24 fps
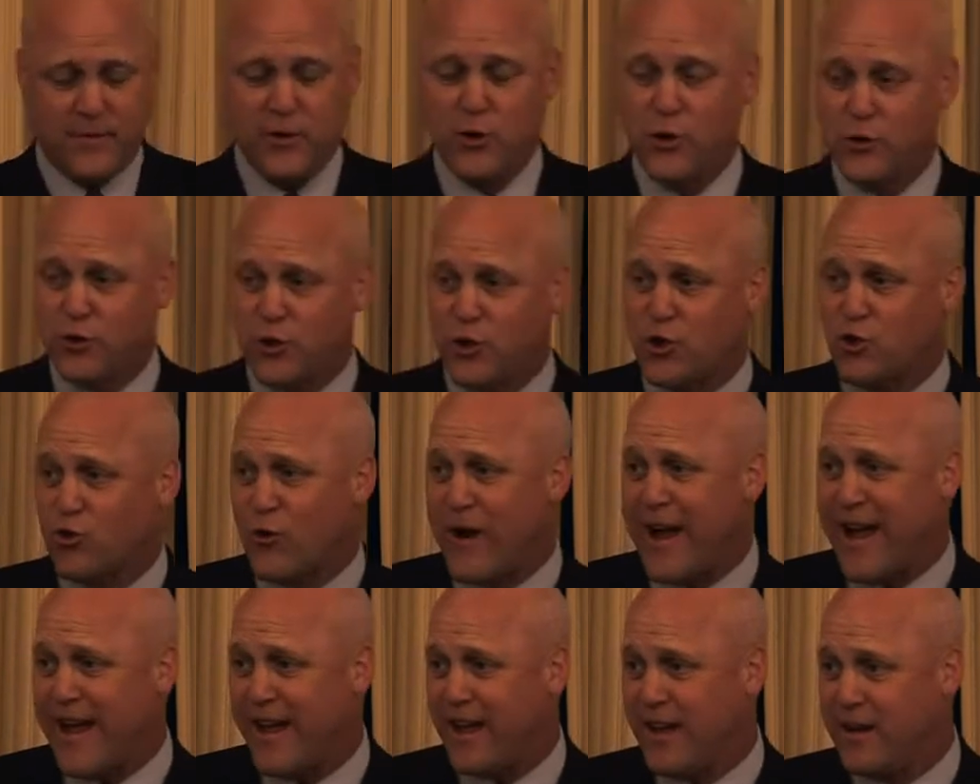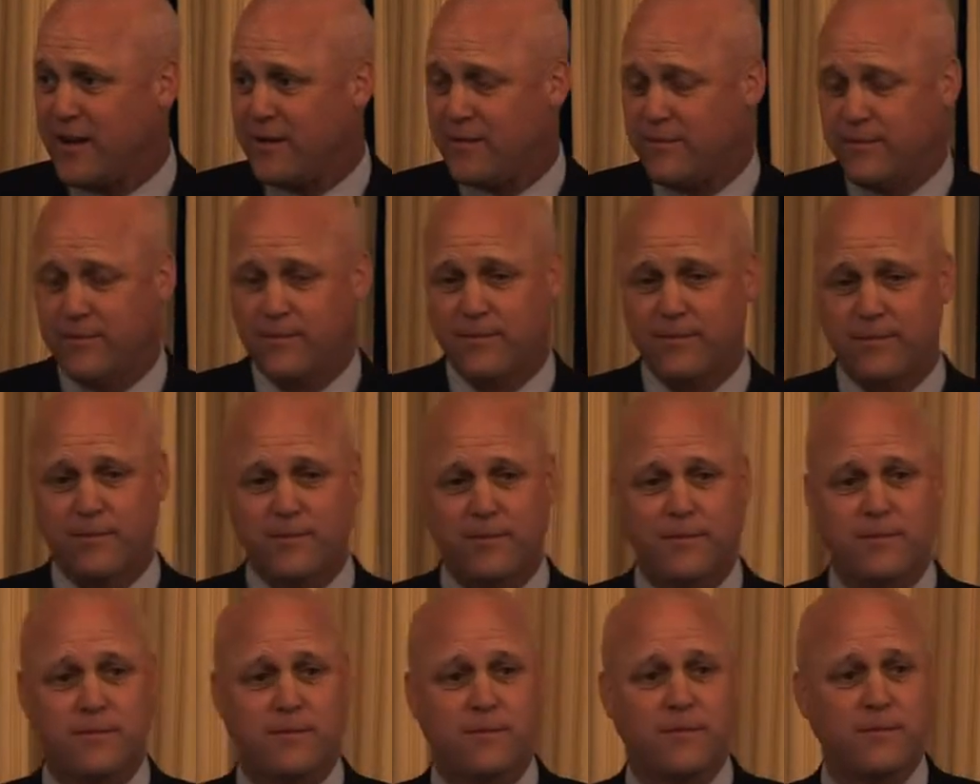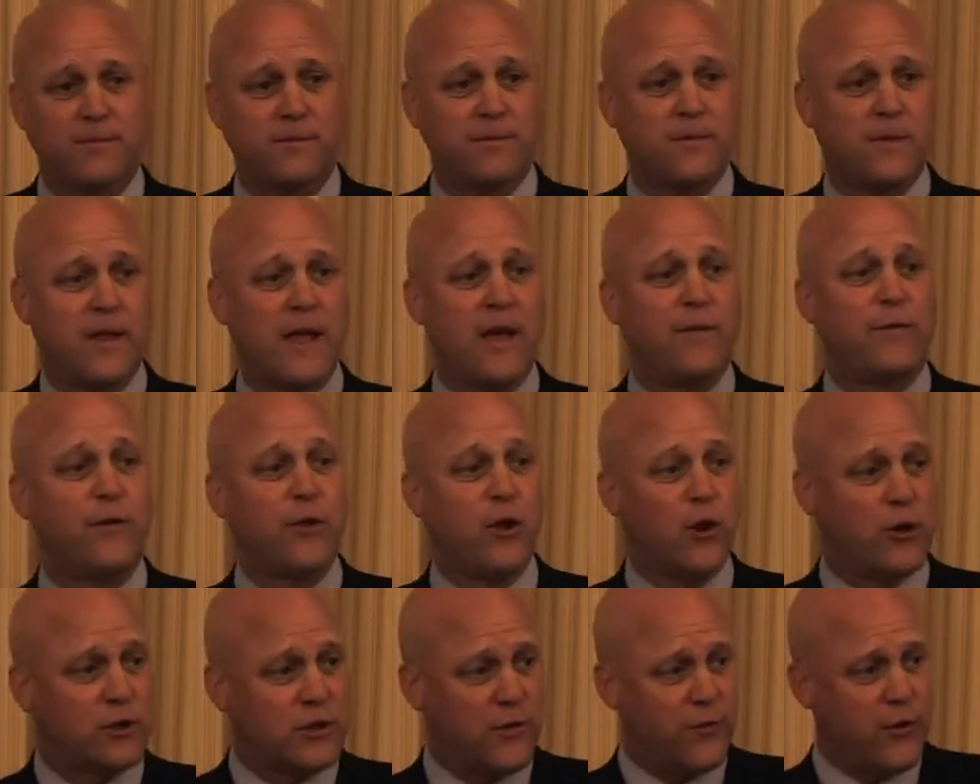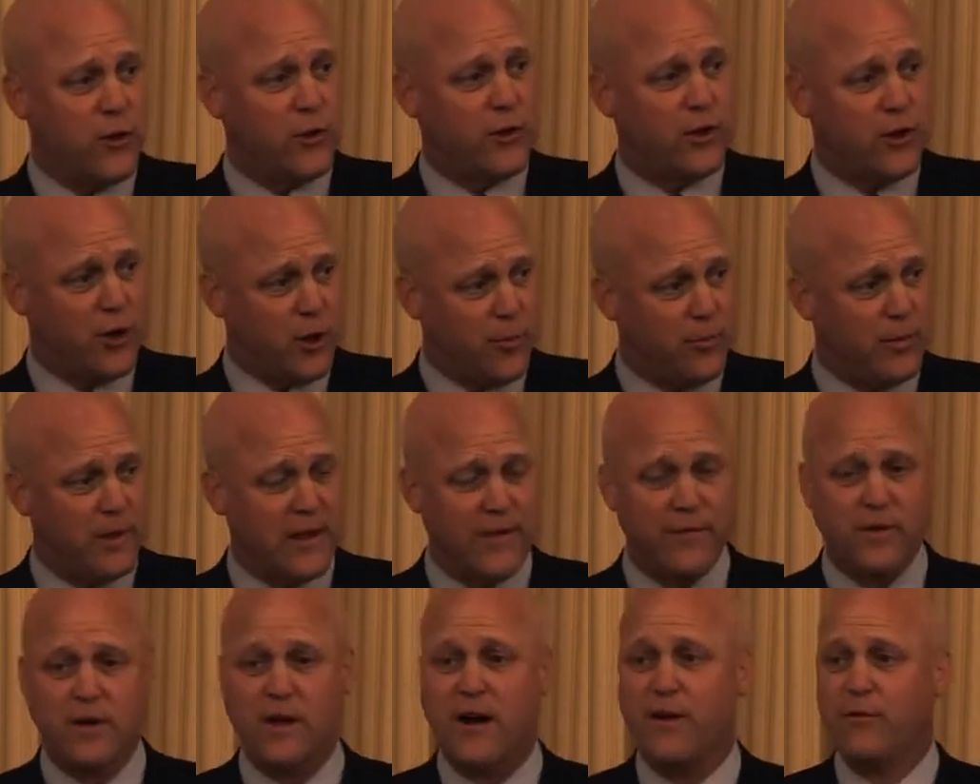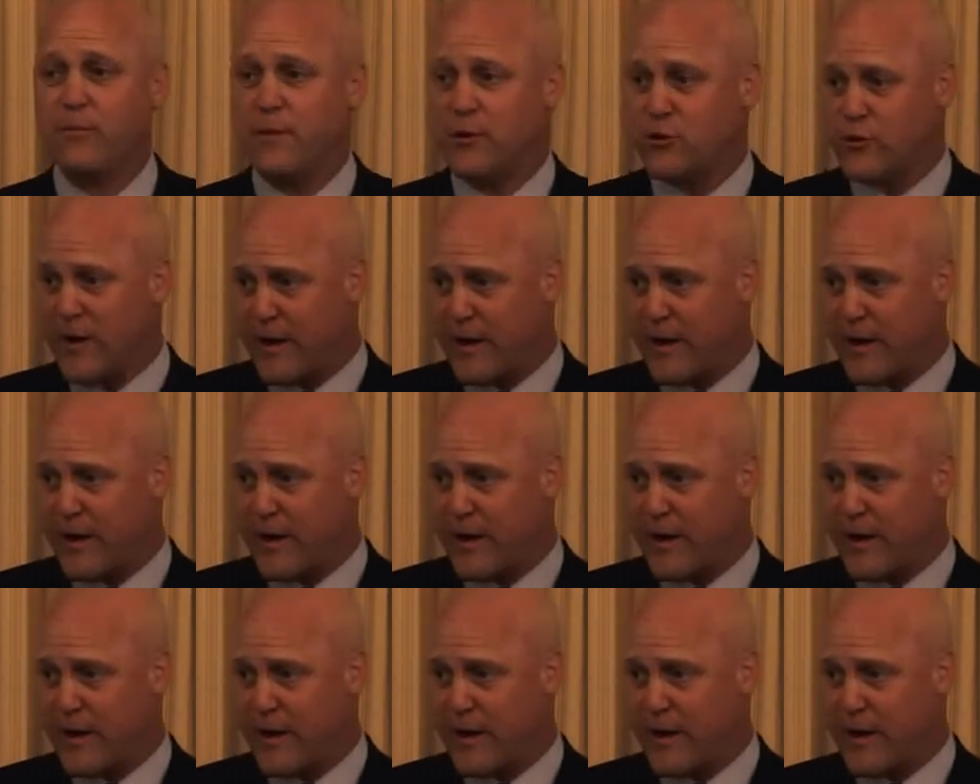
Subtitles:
You should try it. And for those of you that don't believe in government,